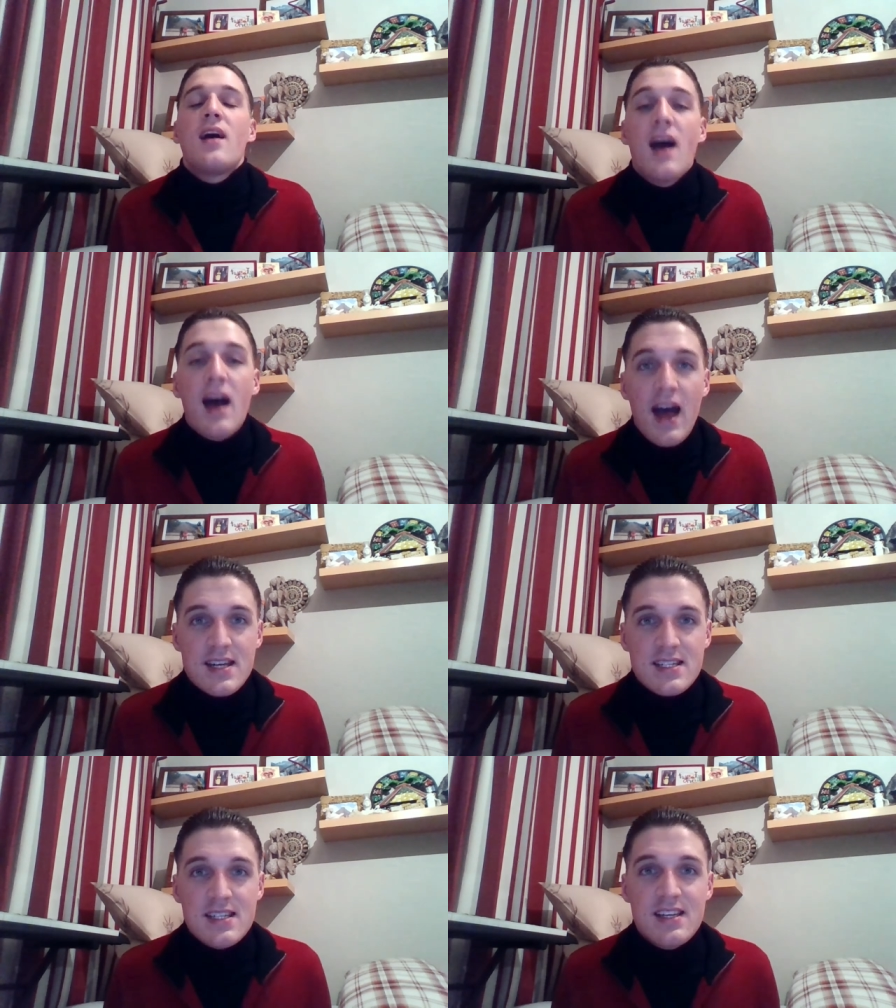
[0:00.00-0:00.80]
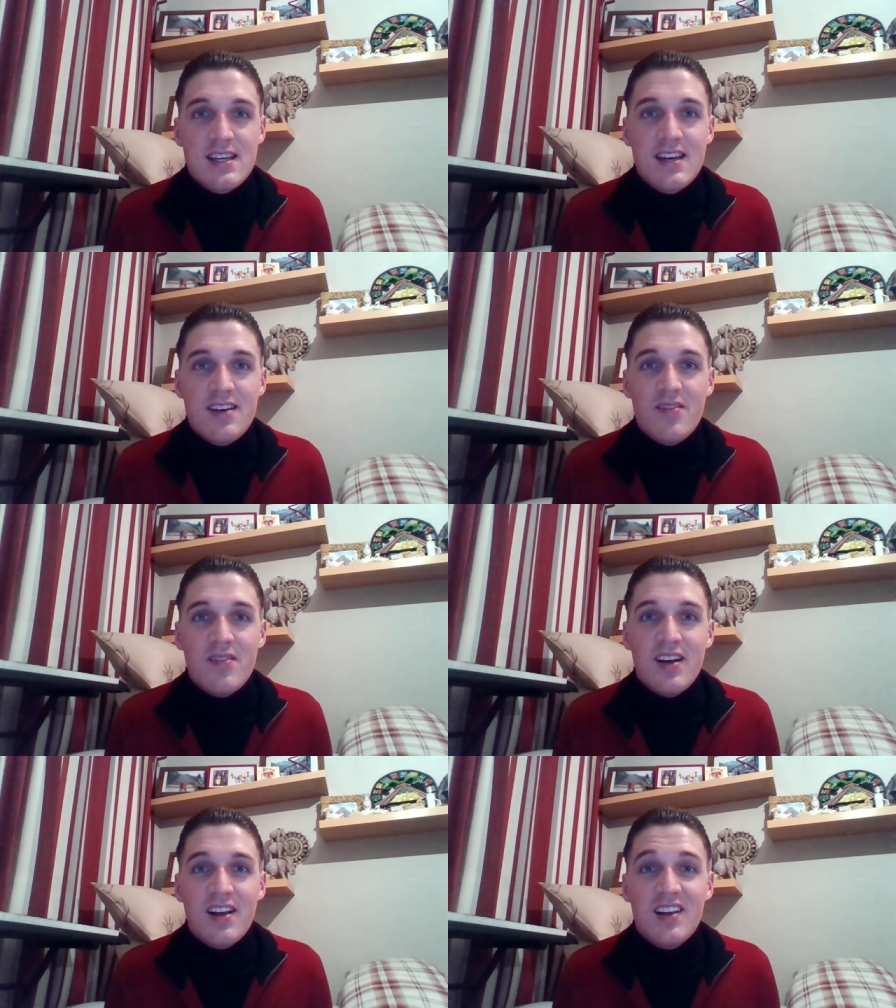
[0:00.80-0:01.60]
and
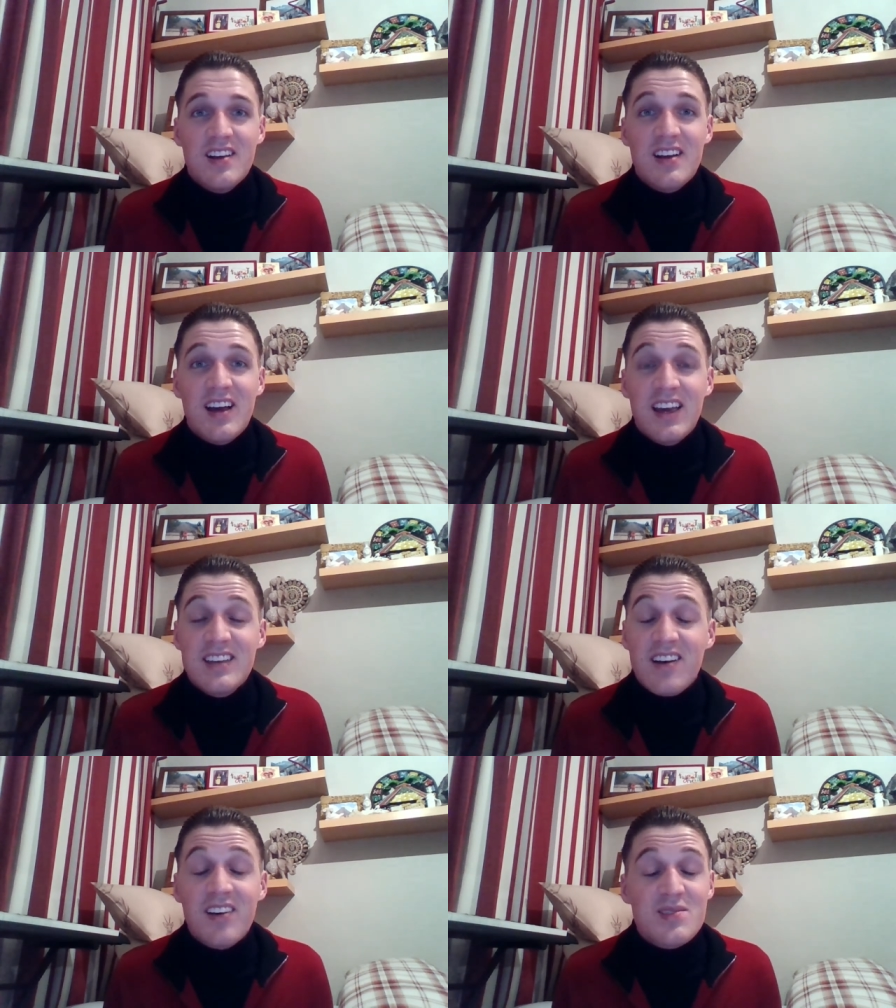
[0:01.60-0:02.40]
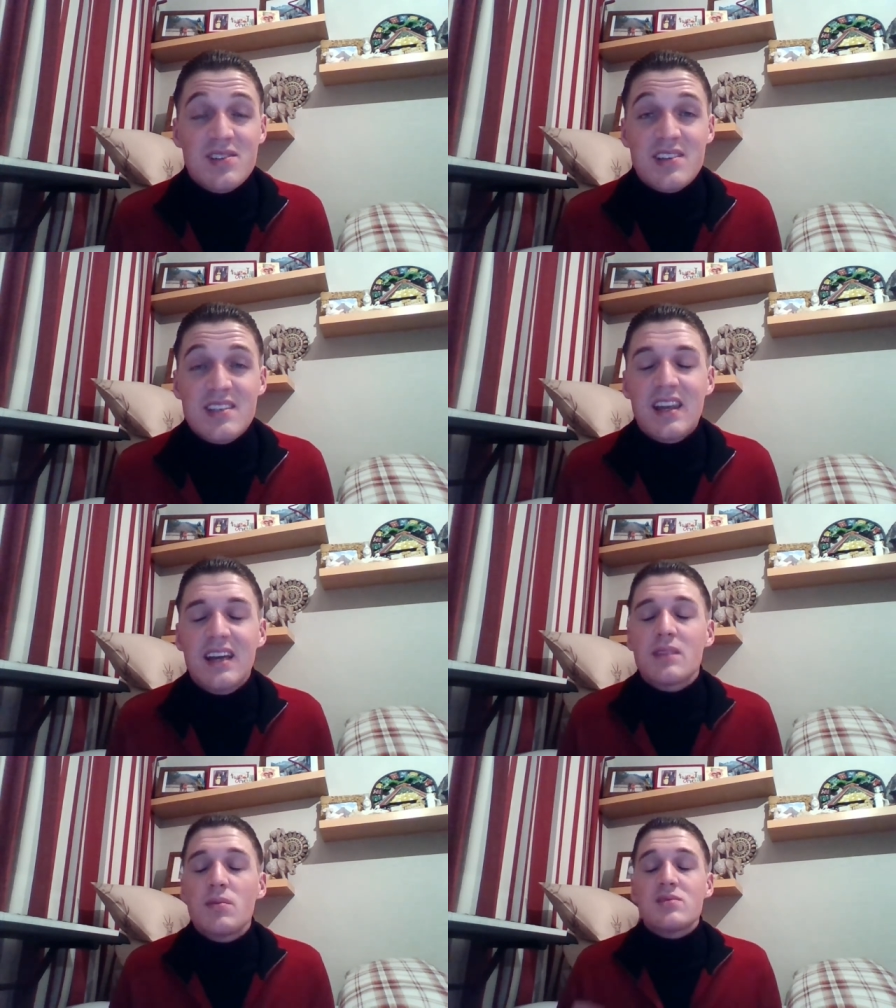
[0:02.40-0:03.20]
his eyes were just saying he
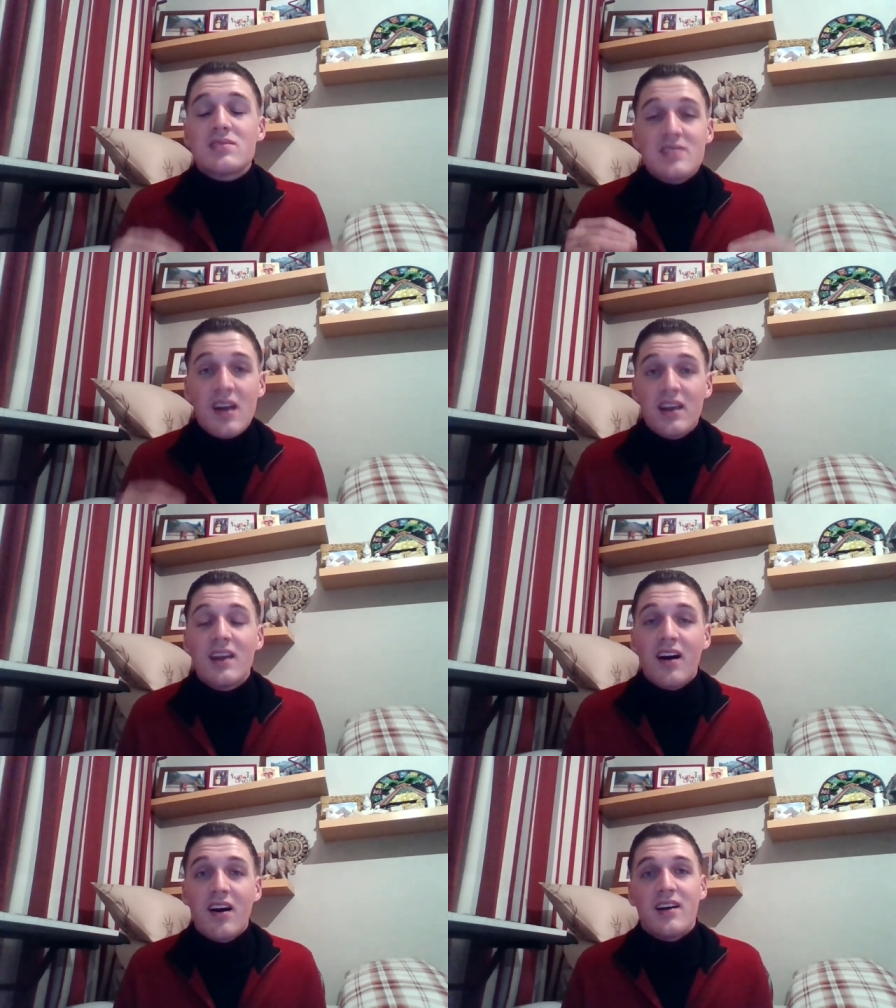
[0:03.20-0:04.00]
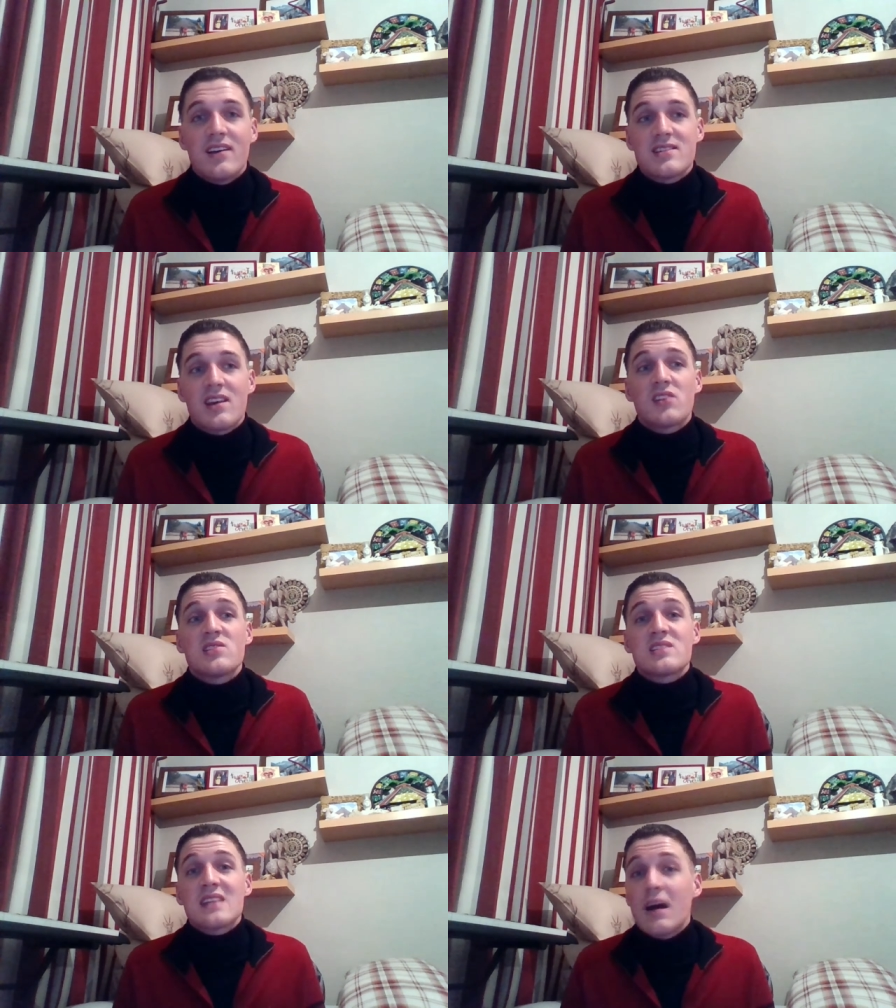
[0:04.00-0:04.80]
had the most stunning eyes. It could
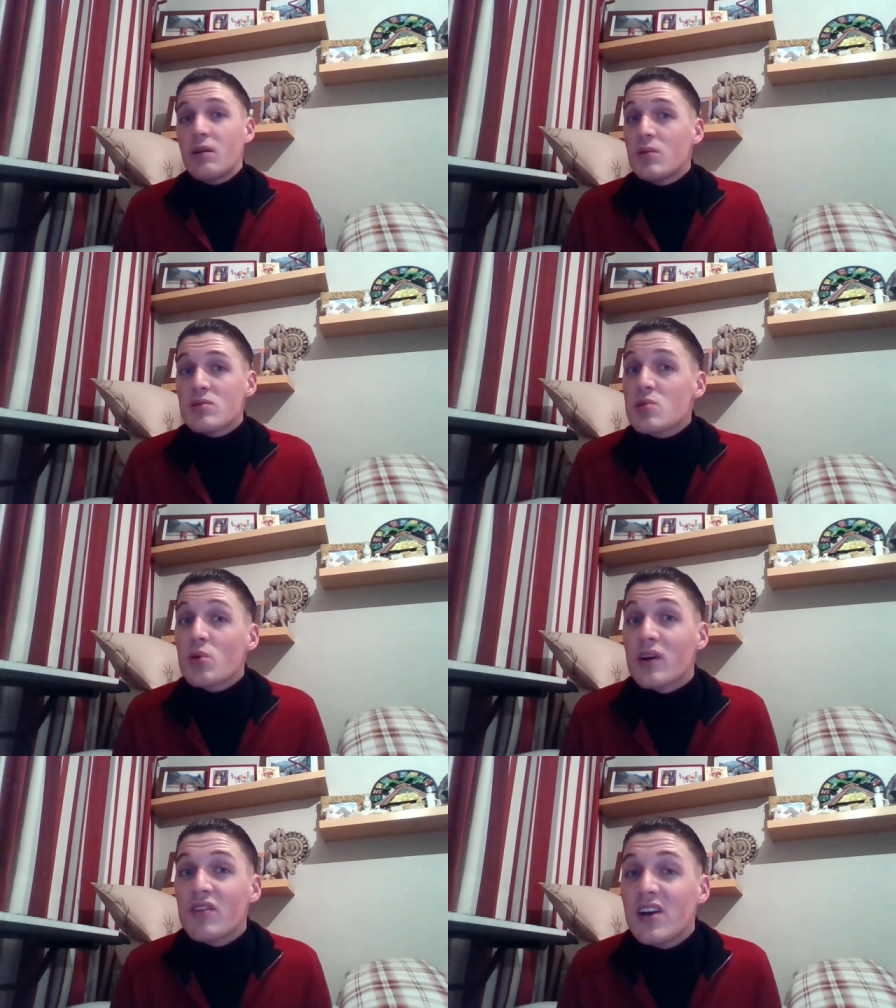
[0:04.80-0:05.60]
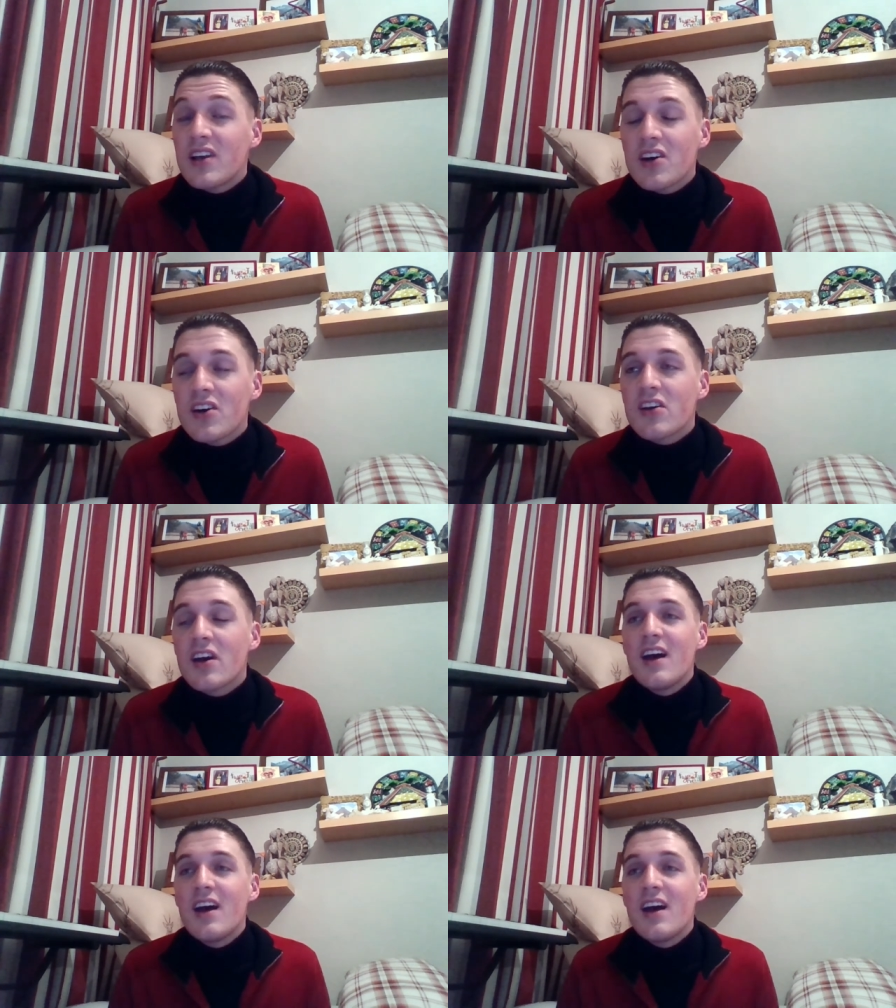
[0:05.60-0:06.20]
just tell you a story. It really could.